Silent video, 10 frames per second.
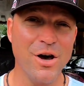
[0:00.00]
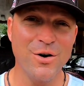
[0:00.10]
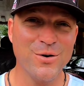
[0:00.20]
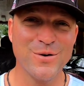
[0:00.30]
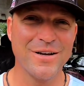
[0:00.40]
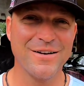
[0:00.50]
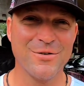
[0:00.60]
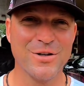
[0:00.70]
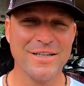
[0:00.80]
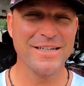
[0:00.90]
know, I uh,
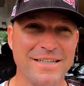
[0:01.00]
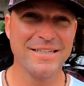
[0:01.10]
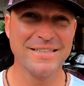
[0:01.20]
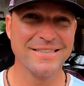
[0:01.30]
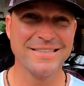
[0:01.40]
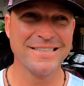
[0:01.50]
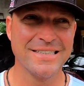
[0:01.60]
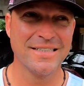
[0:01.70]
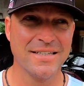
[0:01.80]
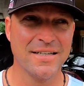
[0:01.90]
really,
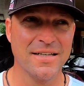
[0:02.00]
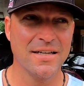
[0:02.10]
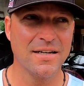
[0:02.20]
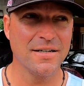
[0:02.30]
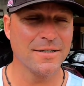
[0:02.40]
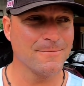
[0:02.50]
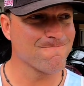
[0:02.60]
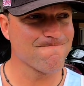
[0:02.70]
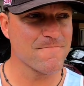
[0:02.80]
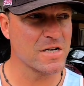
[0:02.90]
uh,
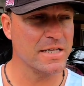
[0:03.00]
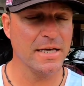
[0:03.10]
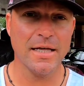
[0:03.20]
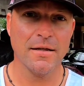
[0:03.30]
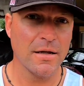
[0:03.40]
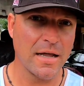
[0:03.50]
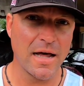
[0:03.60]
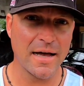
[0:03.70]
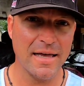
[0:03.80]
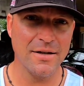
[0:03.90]
yeah, I,
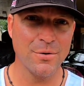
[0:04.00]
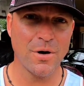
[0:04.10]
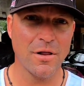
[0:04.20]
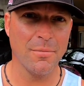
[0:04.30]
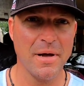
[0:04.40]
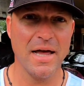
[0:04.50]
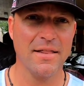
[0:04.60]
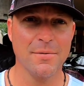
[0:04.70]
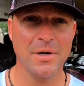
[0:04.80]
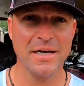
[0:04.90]
I, can't do all the
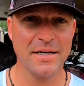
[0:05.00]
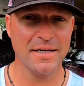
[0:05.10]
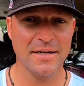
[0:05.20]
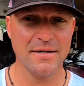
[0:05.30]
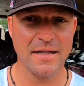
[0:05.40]
math in my head.